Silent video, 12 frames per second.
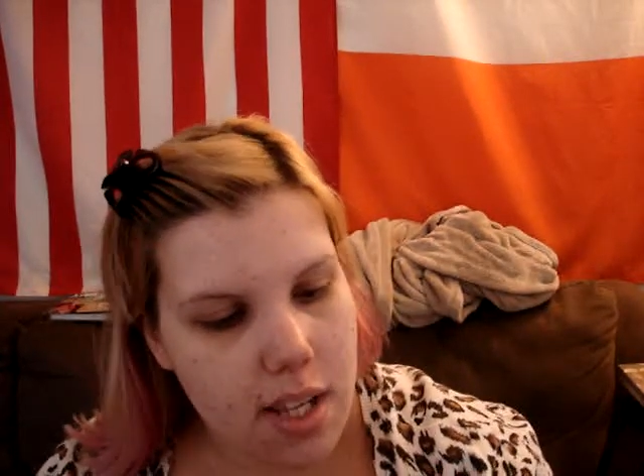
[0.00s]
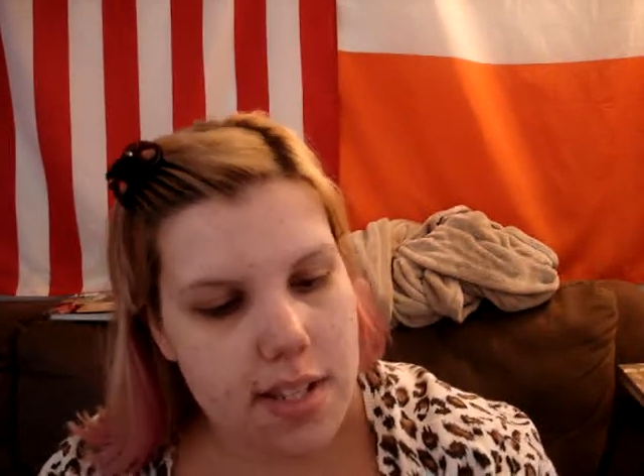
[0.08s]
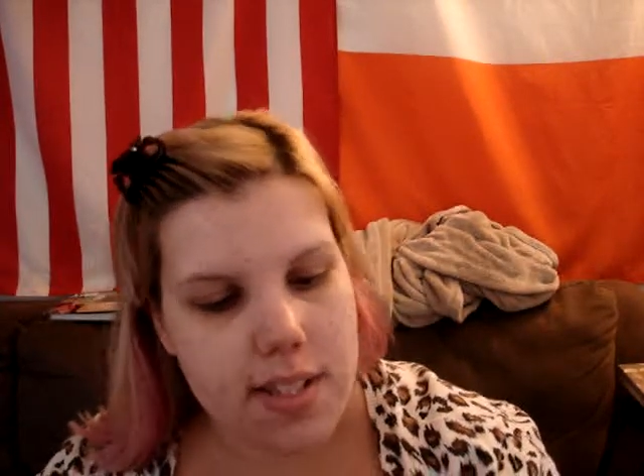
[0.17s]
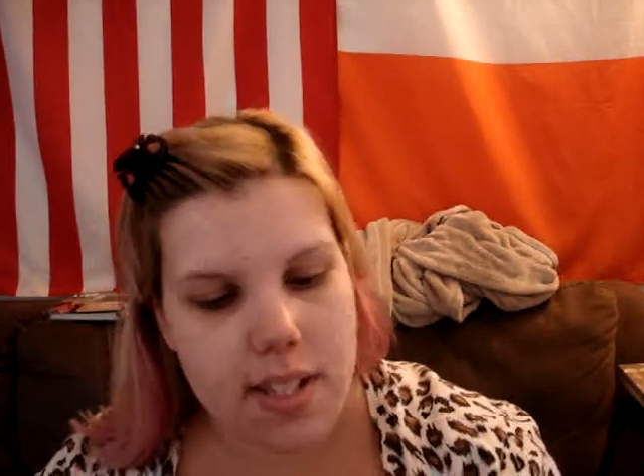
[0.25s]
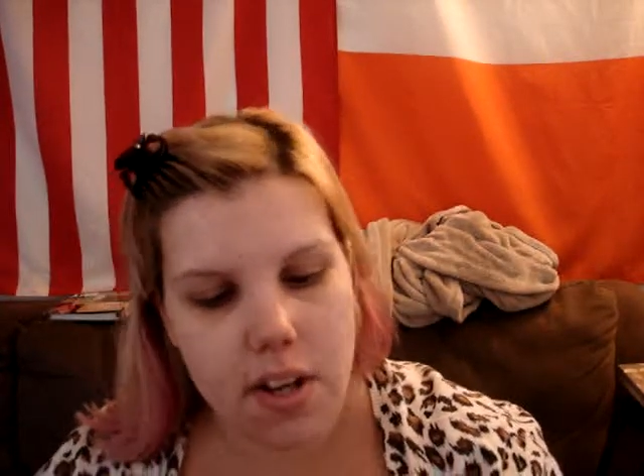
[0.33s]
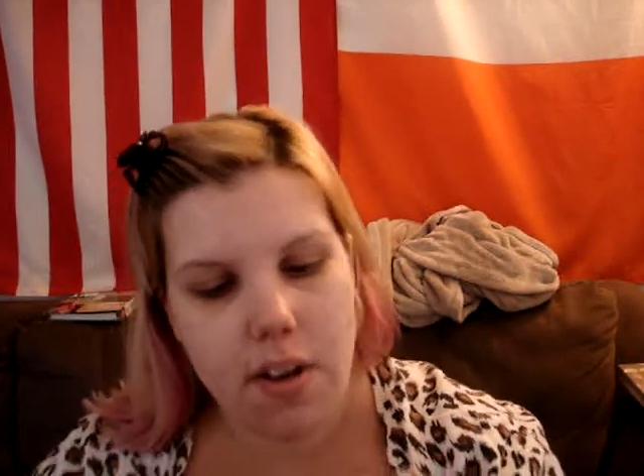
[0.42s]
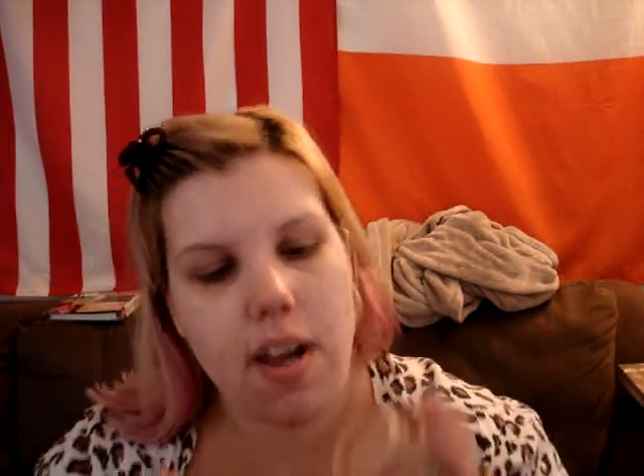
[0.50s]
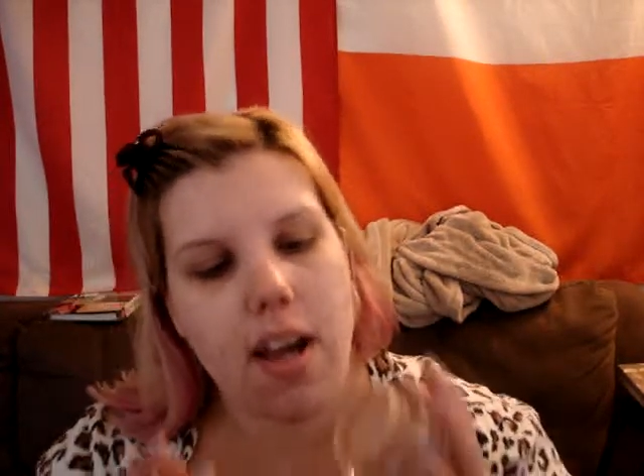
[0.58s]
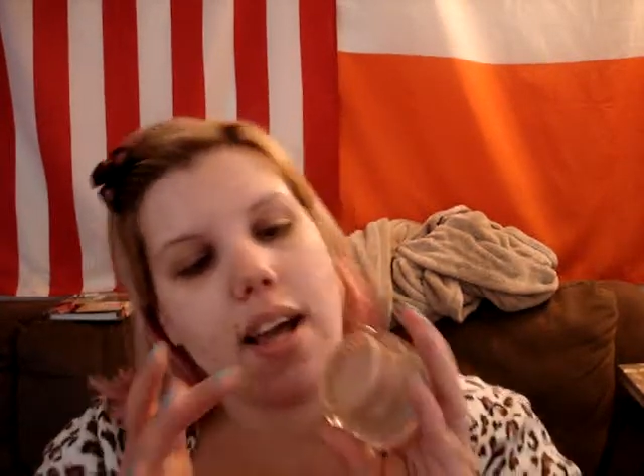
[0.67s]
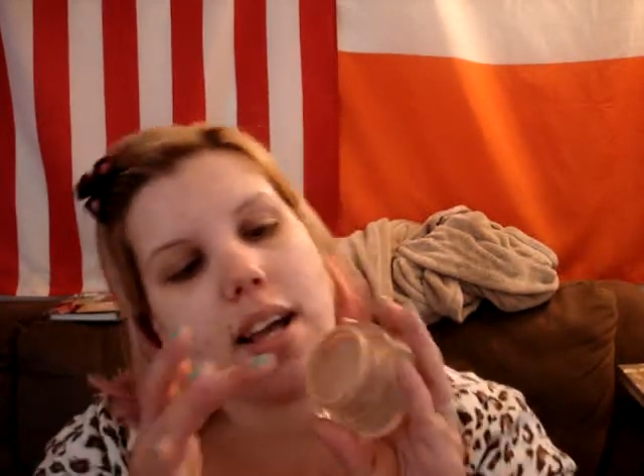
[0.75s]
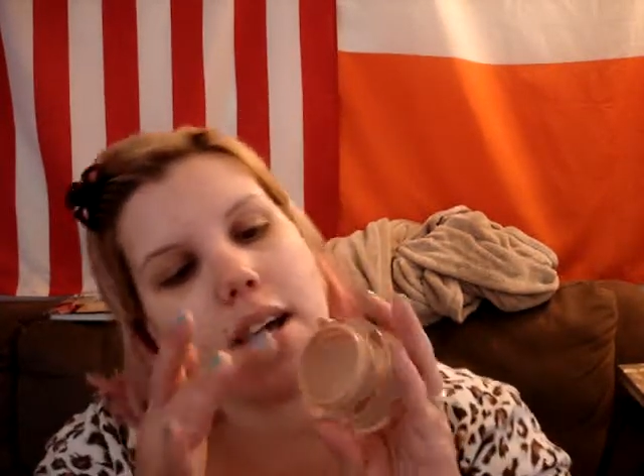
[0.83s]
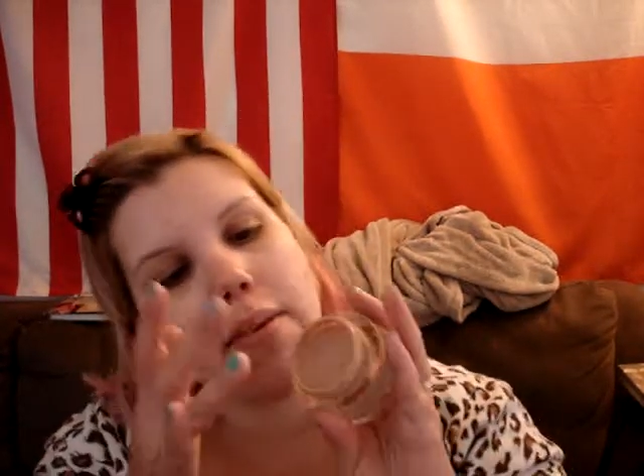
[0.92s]
So
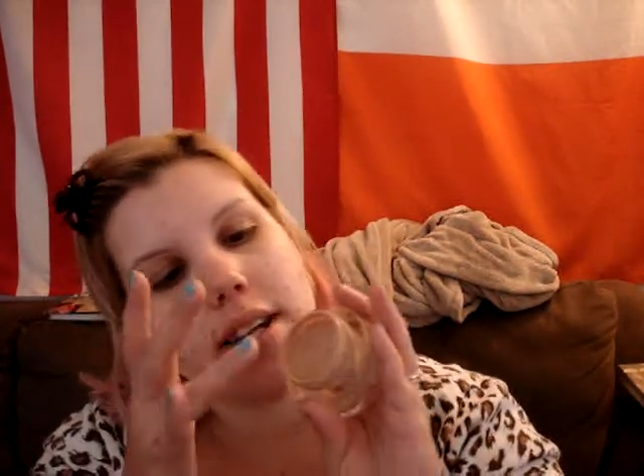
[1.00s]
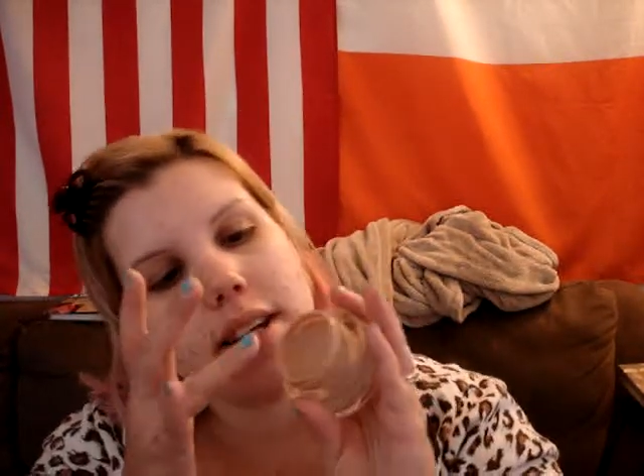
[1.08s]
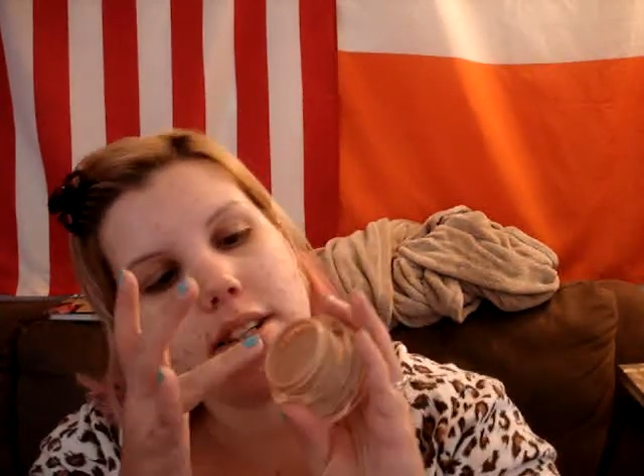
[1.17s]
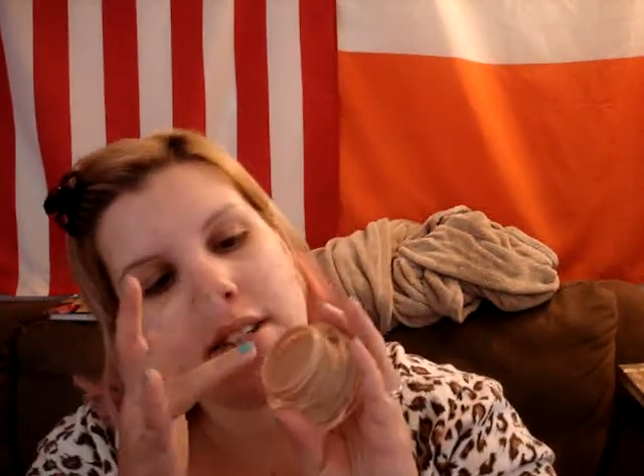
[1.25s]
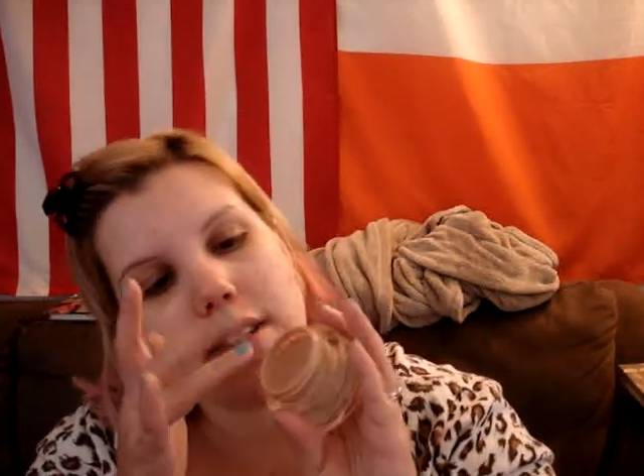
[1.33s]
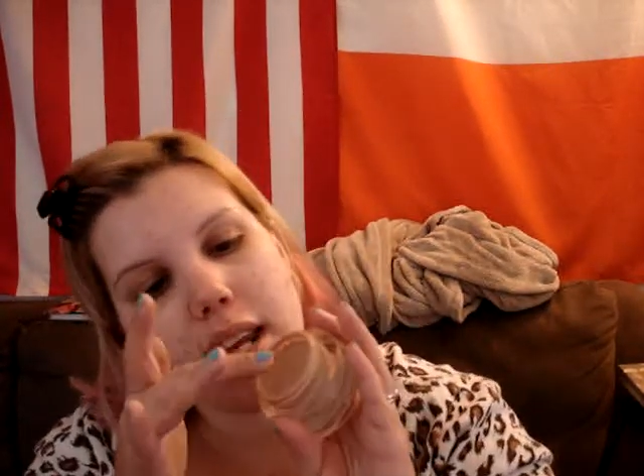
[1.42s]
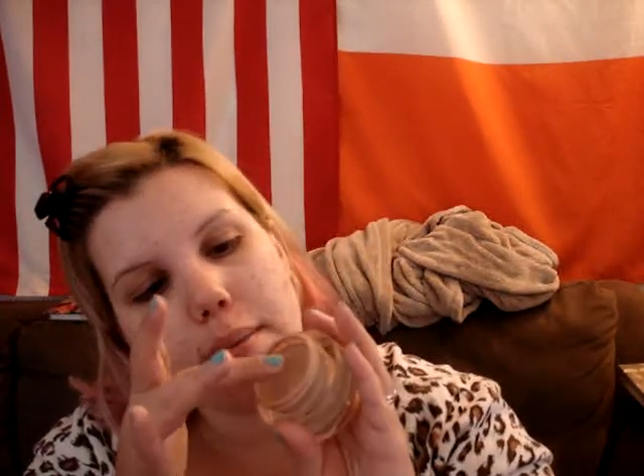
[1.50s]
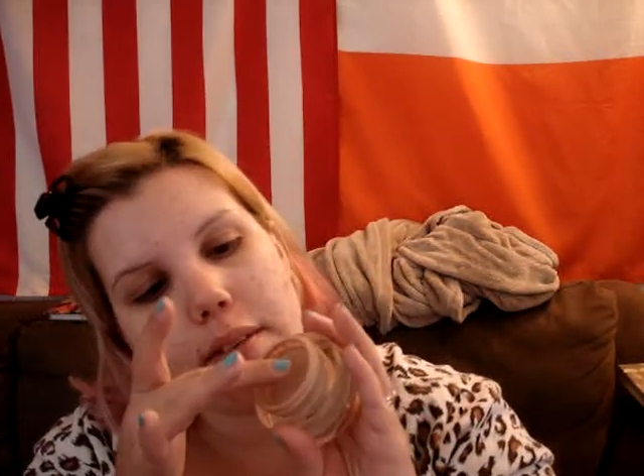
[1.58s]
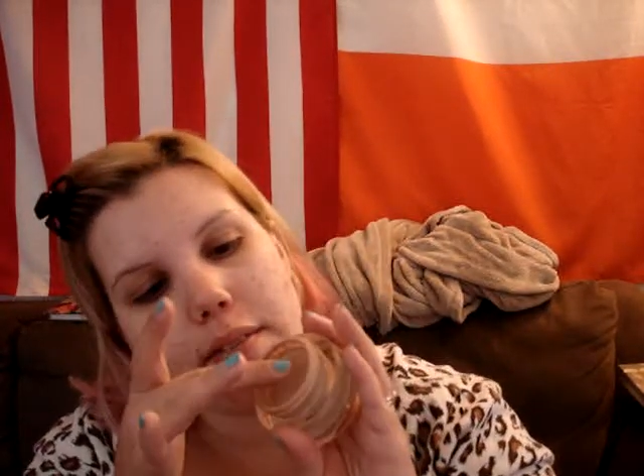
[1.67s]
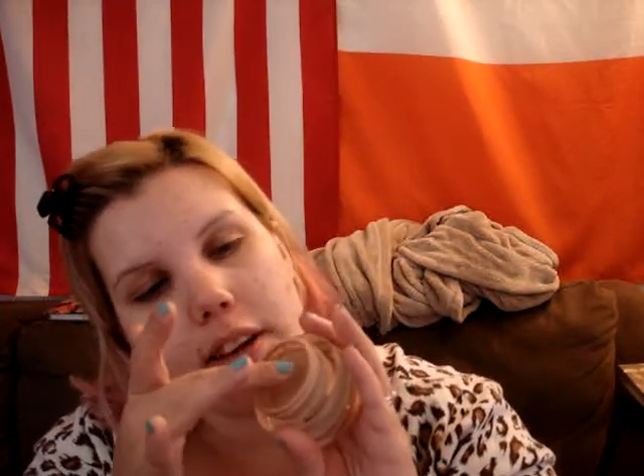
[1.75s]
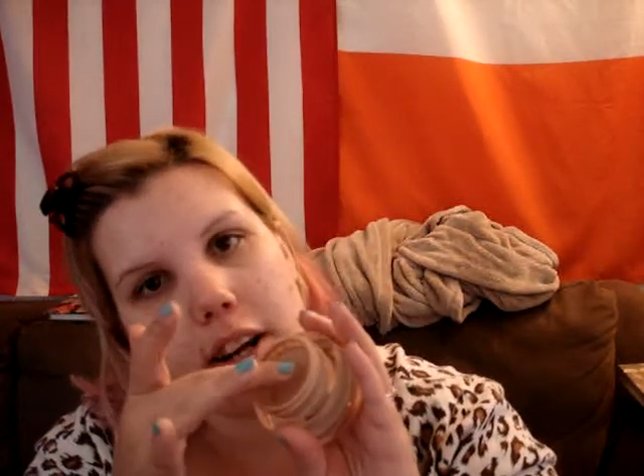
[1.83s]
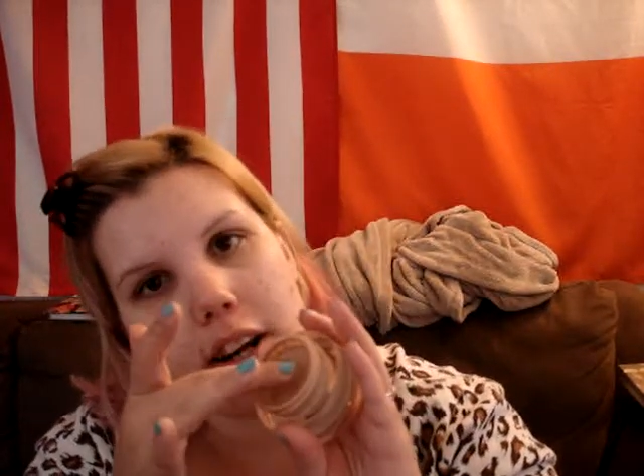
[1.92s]
I'm gonna just take
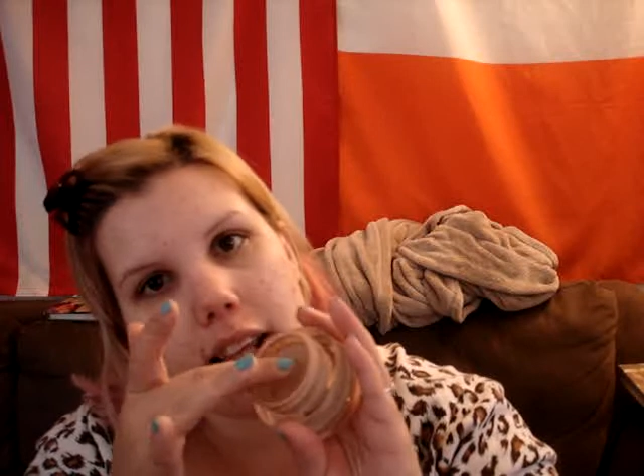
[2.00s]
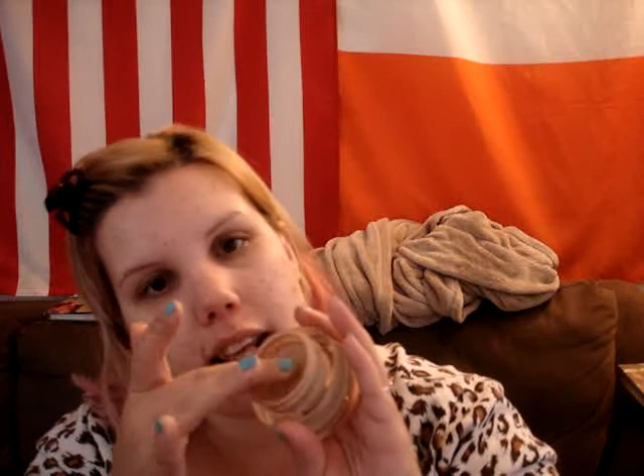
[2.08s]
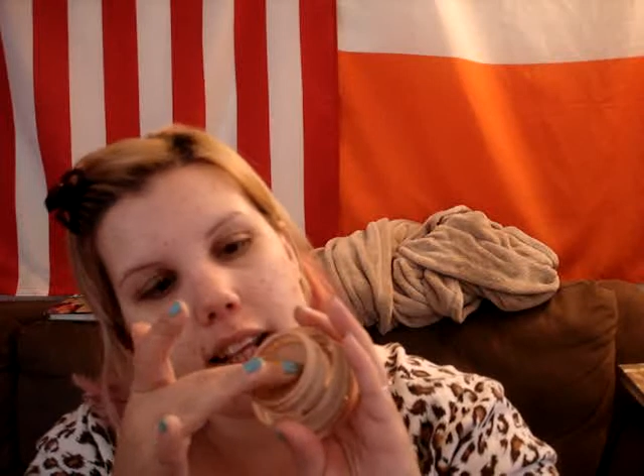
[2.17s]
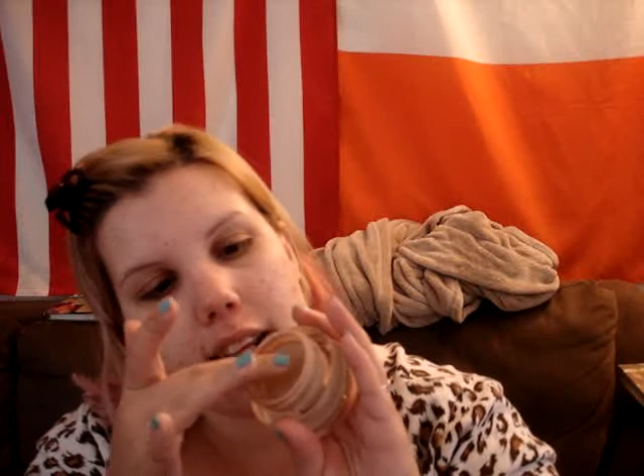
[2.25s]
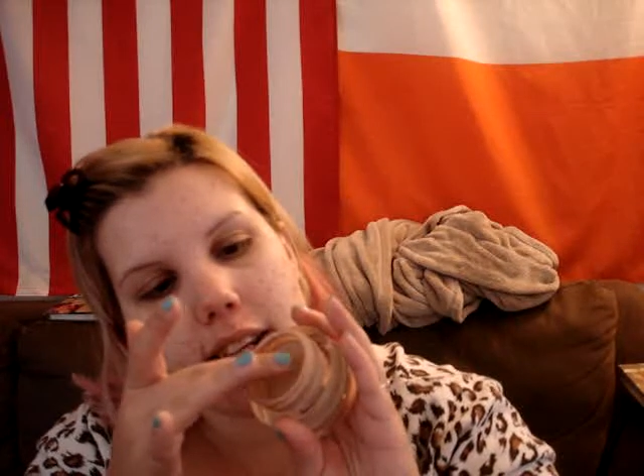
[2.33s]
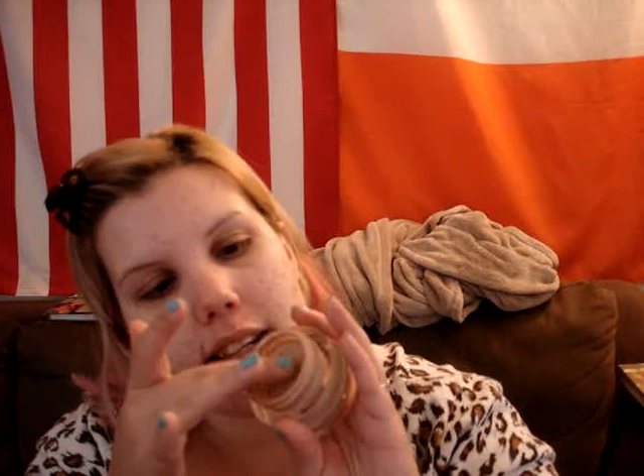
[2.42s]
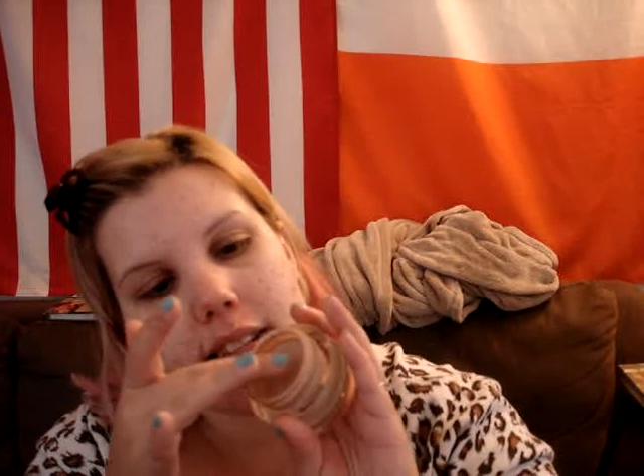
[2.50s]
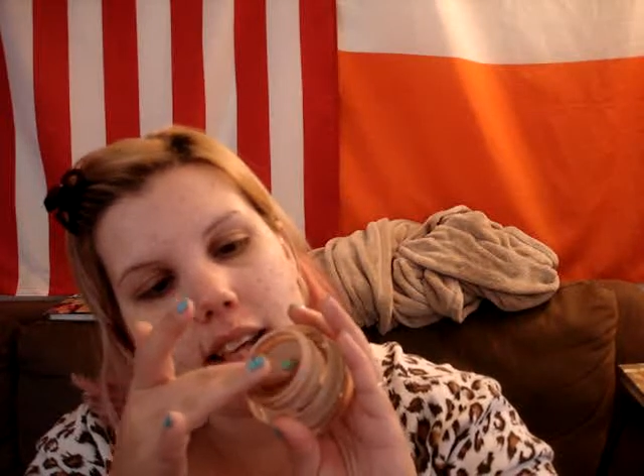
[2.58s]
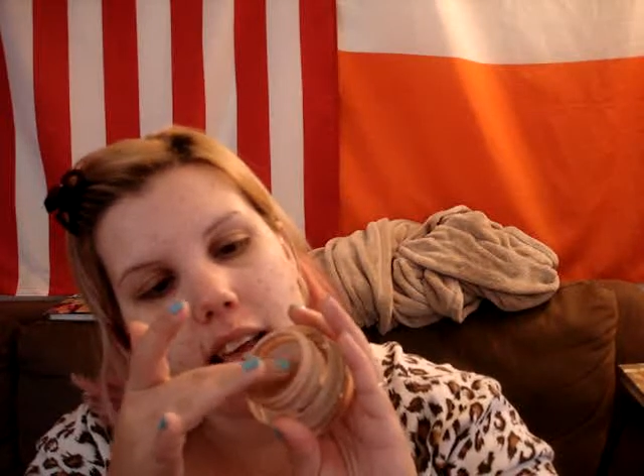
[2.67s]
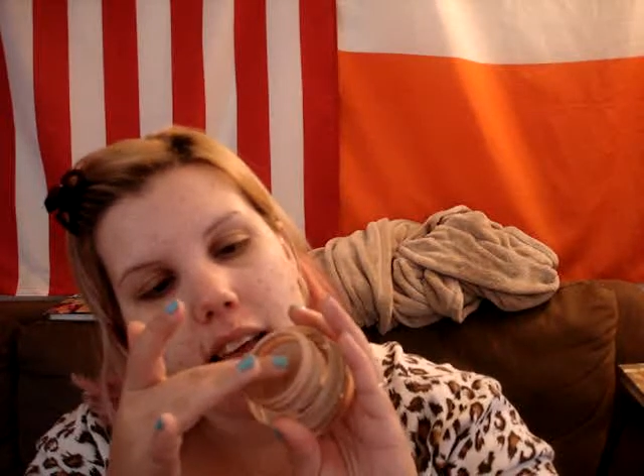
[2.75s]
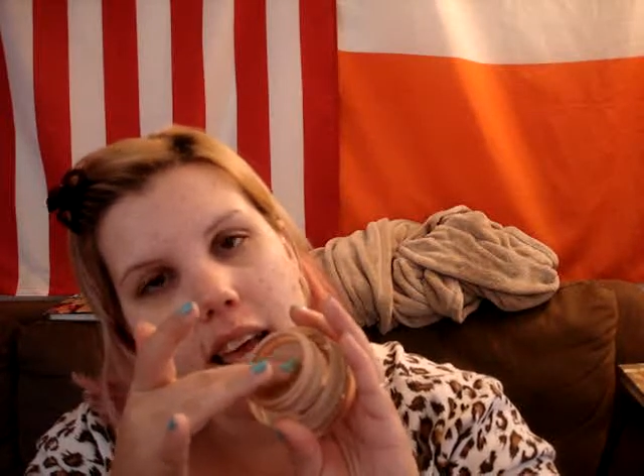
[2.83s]
my finger like this.